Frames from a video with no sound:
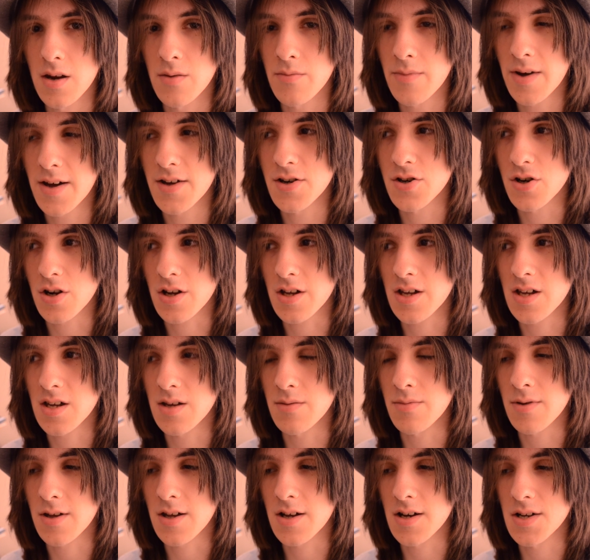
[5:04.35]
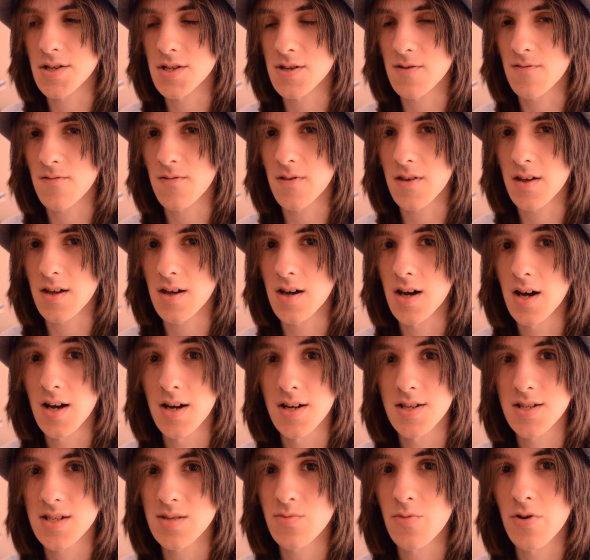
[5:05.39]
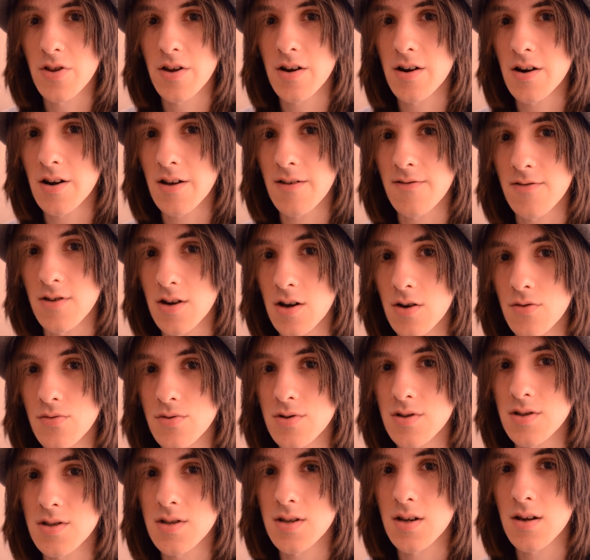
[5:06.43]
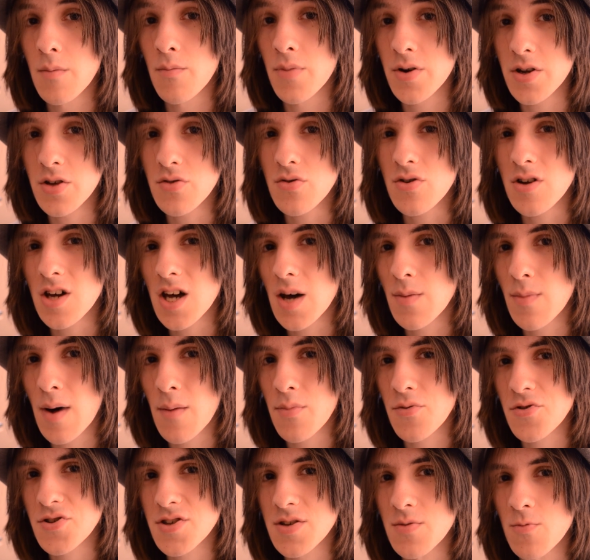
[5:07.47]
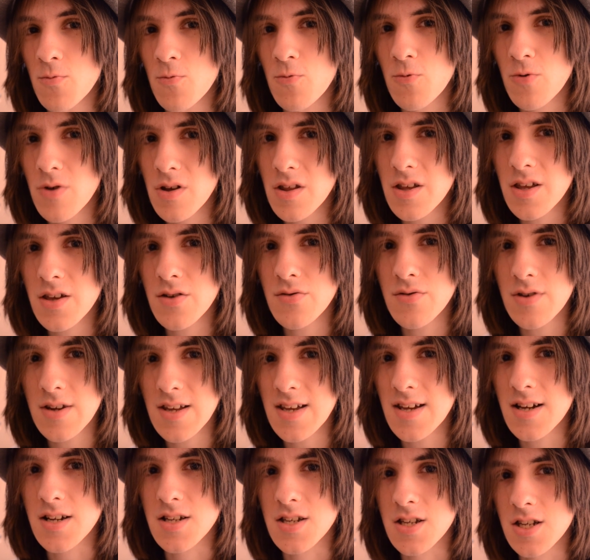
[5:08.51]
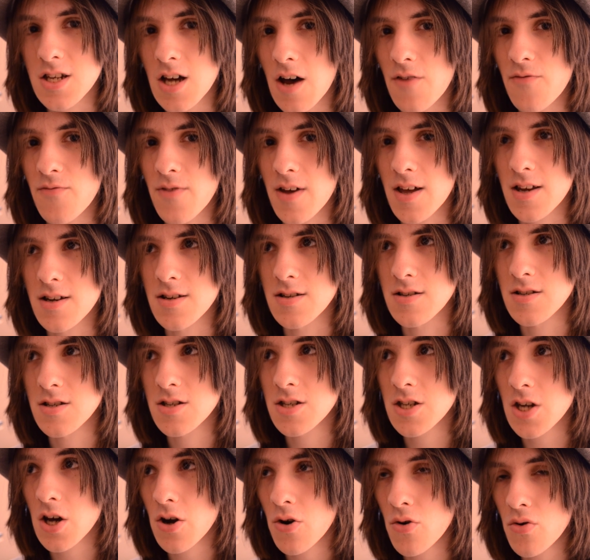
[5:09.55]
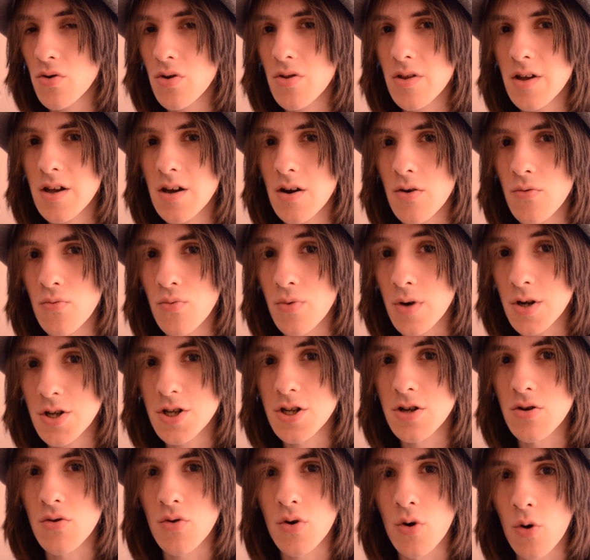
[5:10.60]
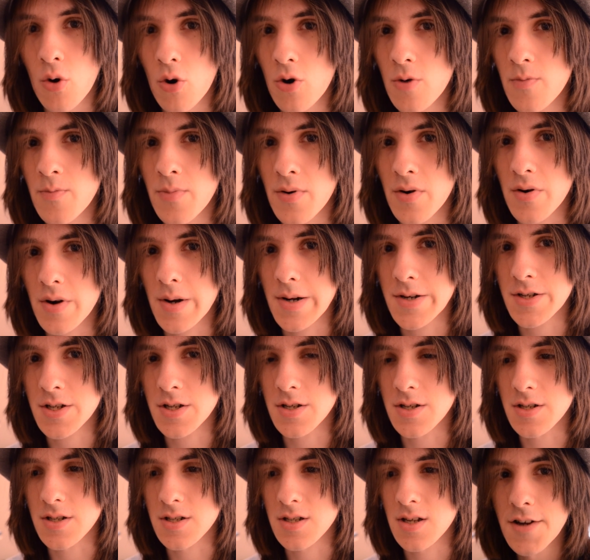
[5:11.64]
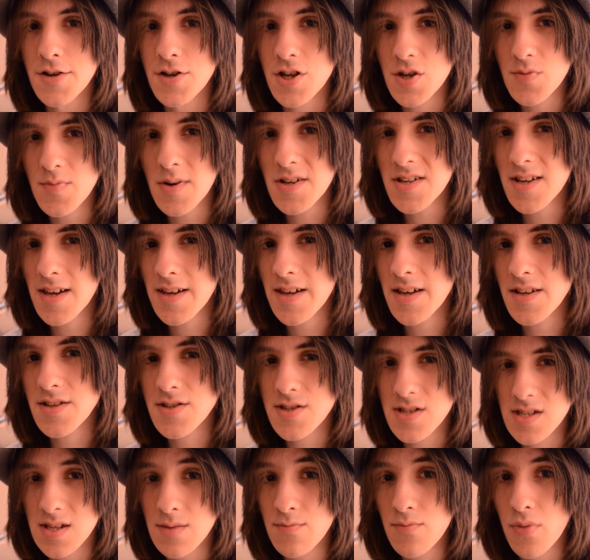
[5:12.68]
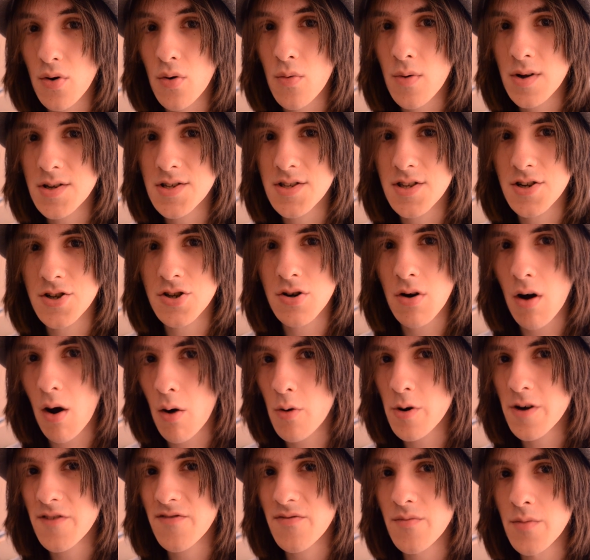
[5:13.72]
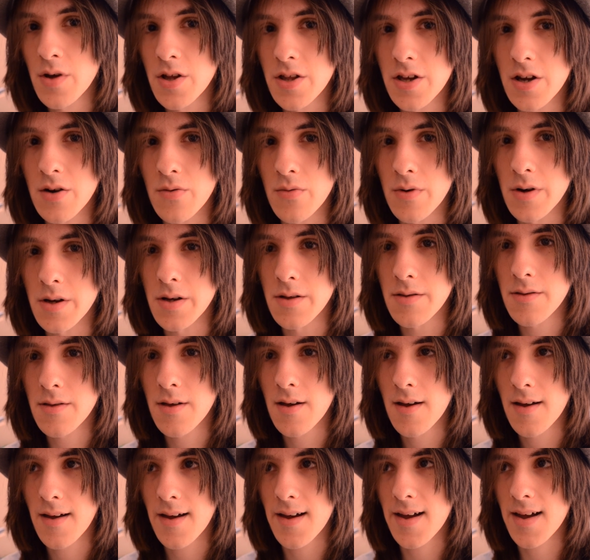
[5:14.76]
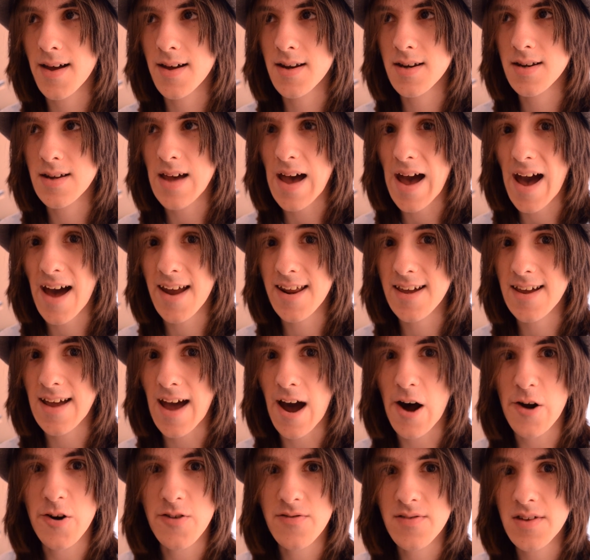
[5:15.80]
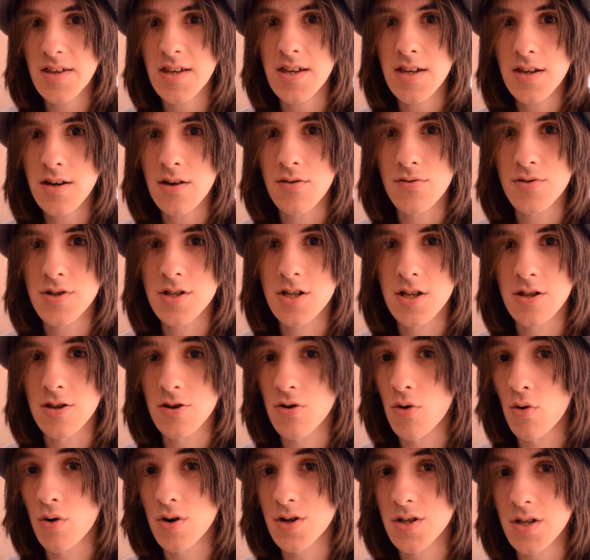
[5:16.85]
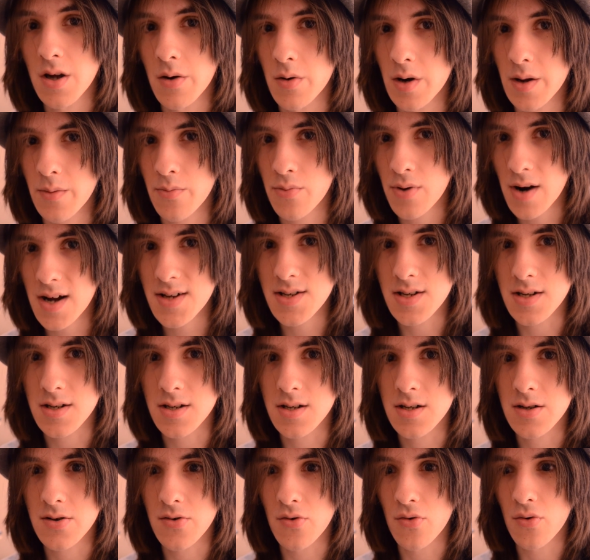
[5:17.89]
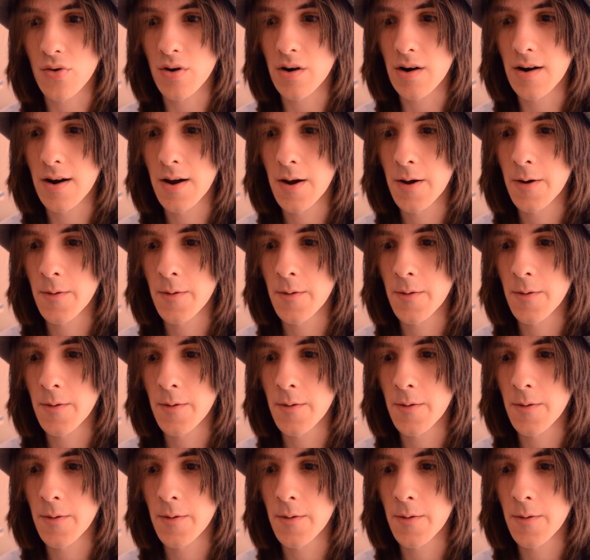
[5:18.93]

a major key because of the similarity of notes. But you can come up with some really unique stuff and totally original chord progressions just by taking simple ones that you're already familiar with and adding out-of-key notes to the chords already present, or